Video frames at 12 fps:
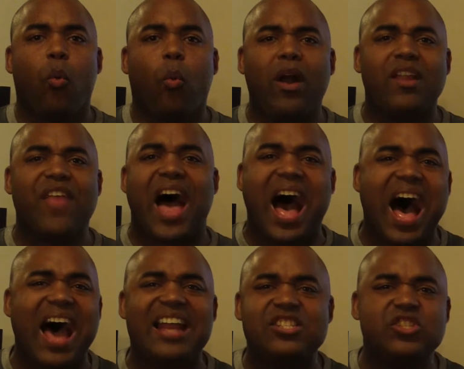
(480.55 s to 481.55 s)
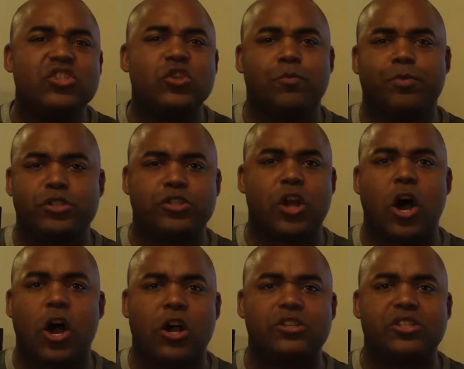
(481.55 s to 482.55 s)
one of the hottest
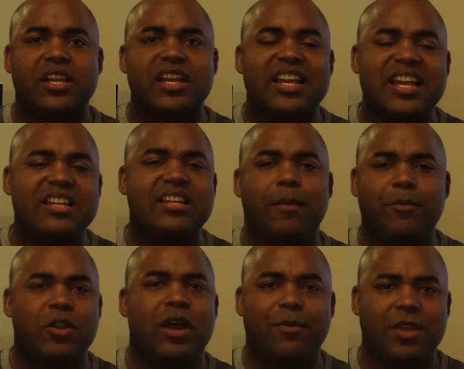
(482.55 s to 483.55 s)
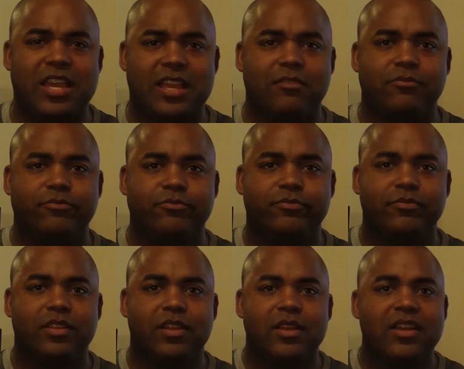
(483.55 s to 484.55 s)
superstars in WWE.
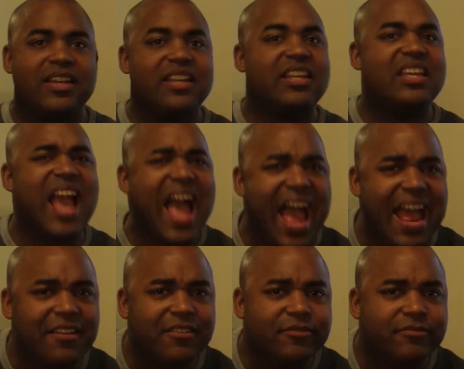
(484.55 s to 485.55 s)
Yet,